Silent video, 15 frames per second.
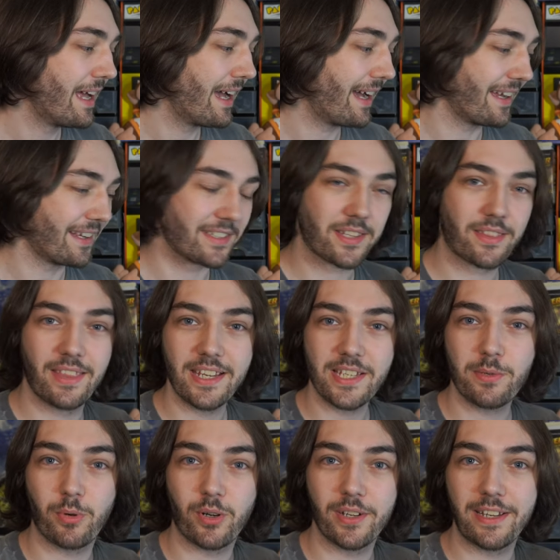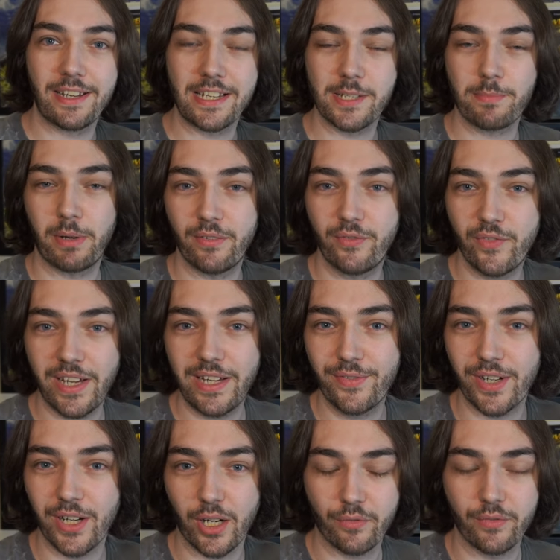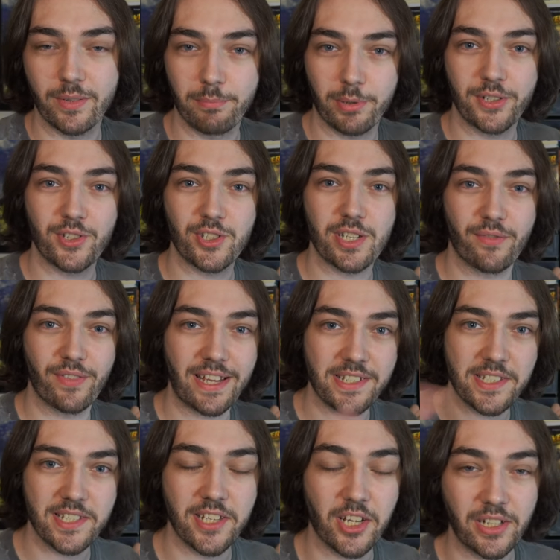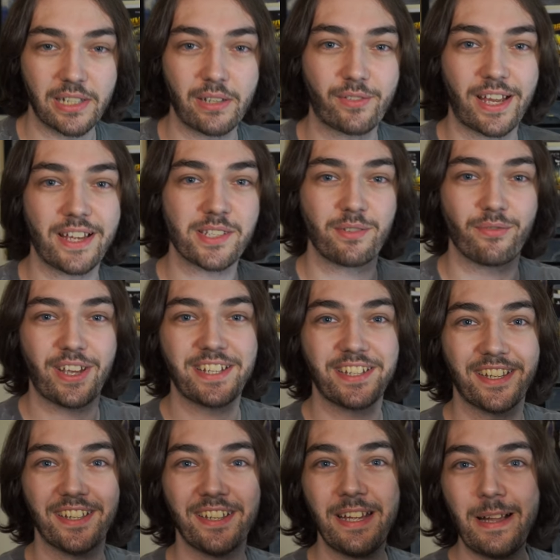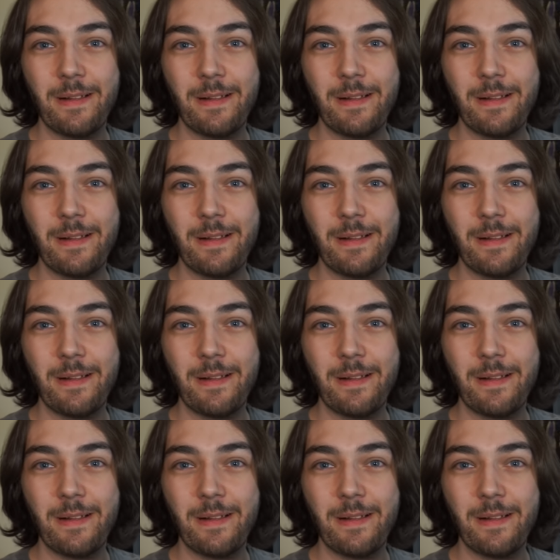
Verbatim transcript: And this one is my favourite of the bunch of that style of Castlevania.